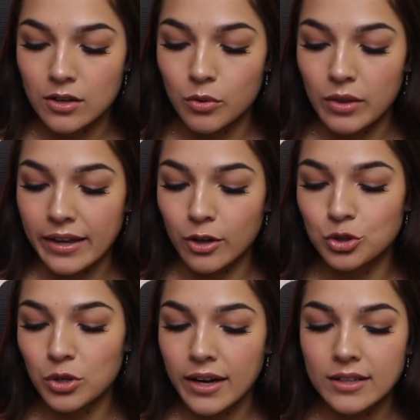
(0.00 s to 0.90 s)
You know, like you're
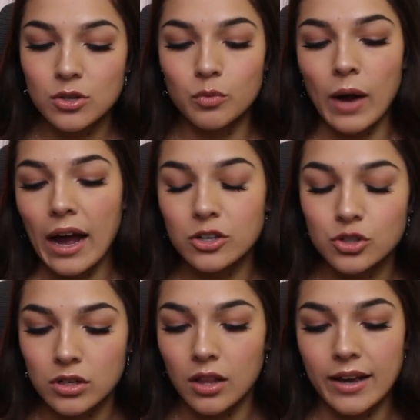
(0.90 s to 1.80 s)
trying to
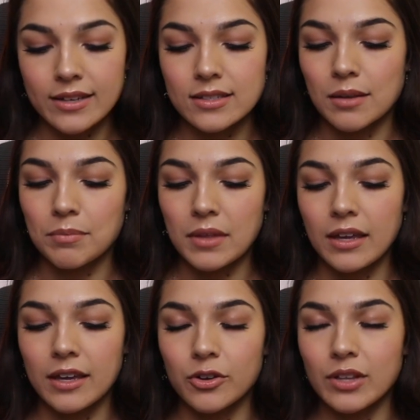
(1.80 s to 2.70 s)
rationalize something
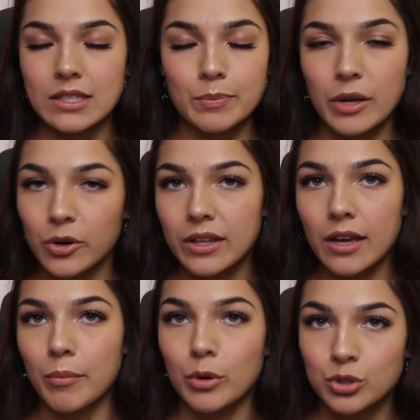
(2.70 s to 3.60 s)
here that's purely
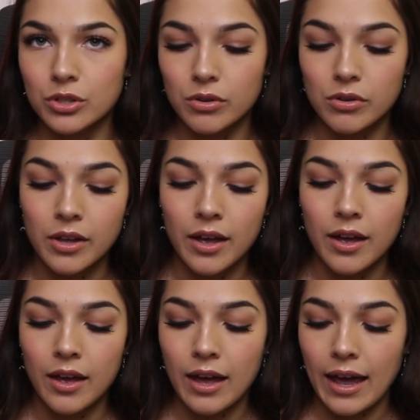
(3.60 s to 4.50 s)
emotional.
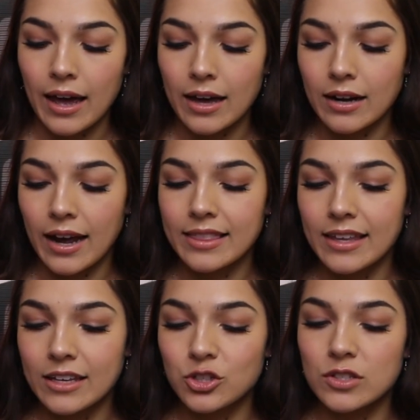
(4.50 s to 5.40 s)
And I
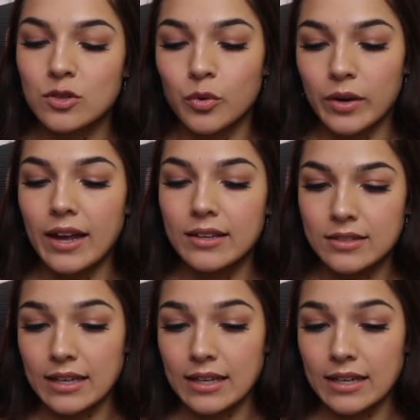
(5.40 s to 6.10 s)
think it just creates